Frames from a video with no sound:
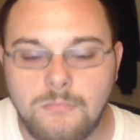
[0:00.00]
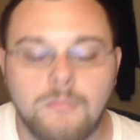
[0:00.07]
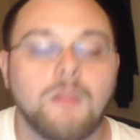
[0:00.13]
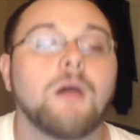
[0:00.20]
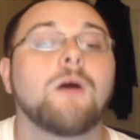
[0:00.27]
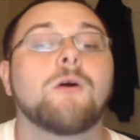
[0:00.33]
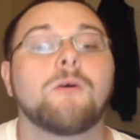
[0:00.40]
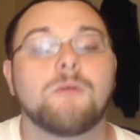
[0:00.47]

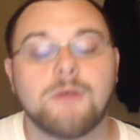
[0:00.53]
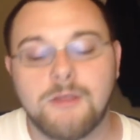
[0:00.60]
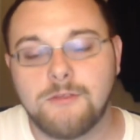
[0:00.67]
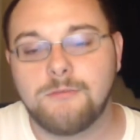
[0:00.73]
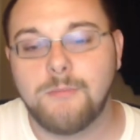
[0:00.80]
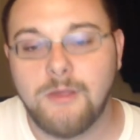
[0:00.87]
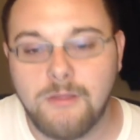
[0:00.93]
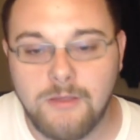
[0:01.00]
Oh, it's
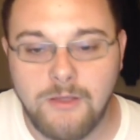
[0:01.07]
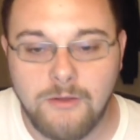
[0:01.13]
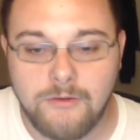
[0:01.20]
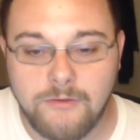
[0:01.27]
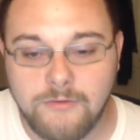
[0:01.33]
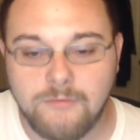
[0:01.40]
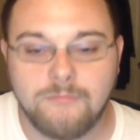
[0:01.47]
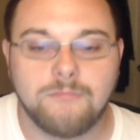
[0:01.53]

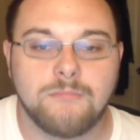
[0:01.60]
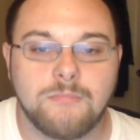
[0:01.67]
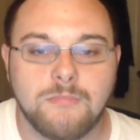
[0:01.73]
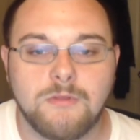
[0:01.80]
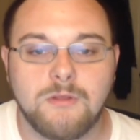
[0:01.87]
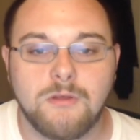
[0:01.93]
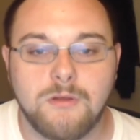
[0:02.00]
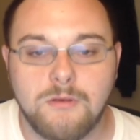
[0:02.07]
Meliodas.
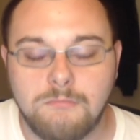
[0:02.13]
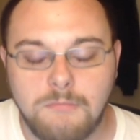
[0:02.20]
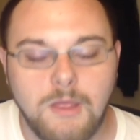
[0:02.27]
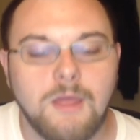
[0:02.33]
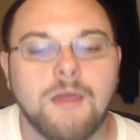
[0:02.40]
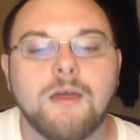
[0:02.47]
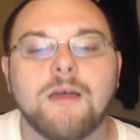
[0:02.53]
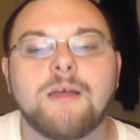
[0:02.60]
Good.
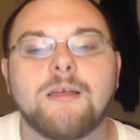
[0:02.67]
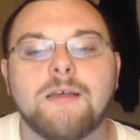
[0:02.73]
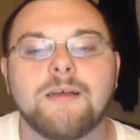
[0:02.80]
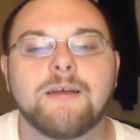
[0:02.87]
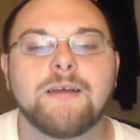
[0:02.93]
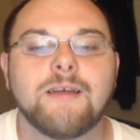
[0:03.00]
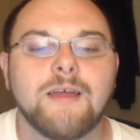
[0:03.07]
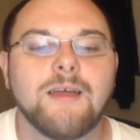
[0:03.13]

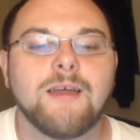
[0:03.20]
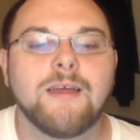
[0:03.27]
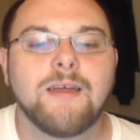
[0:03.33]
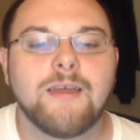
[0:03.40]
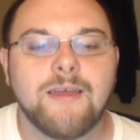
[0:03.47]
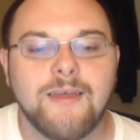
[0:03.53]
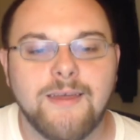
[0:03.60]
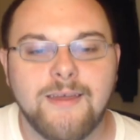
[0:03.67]

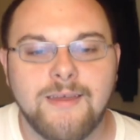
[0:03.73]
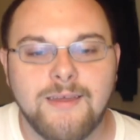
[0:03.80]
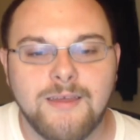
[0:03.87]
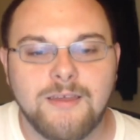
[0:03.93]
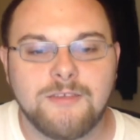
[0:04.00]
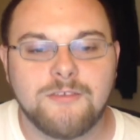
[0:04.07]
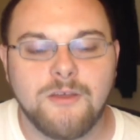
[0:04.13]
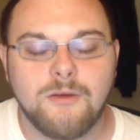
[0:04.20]
Yeah,
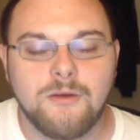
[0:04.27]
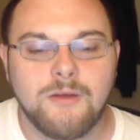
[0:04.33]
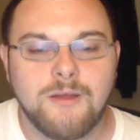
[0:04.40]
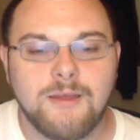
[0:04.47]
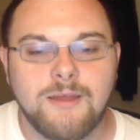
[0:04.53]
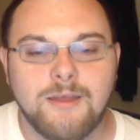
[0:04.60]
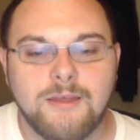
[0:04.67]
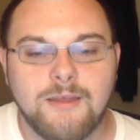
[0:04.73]
so
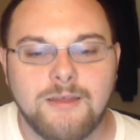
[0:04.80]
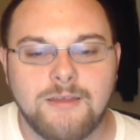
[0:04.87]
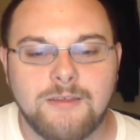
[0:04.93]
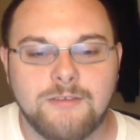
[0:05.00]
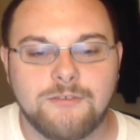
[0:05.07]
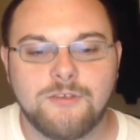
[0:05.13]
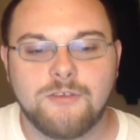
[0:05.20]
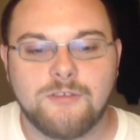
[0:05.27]

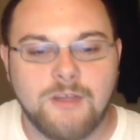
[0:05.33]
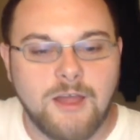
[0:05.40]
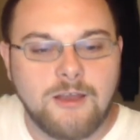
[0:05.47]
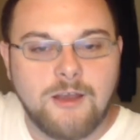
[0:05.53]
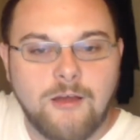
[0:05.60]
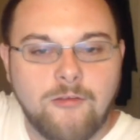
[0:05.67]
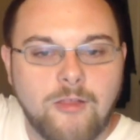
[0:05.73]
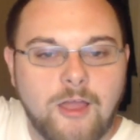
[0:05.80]
he's just kind
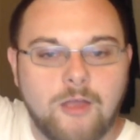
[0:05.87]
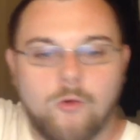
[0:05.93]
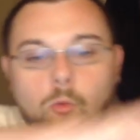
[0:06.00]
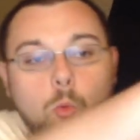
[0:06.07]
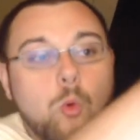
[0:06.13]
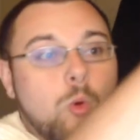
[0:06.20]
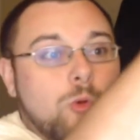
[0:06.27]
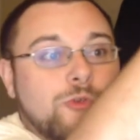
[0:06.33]
of like
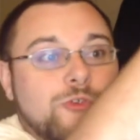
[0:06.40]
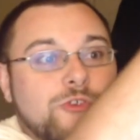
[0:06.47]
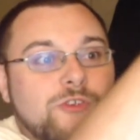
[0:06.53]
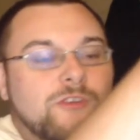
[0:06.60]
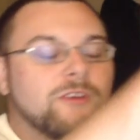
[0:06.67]
whoosh.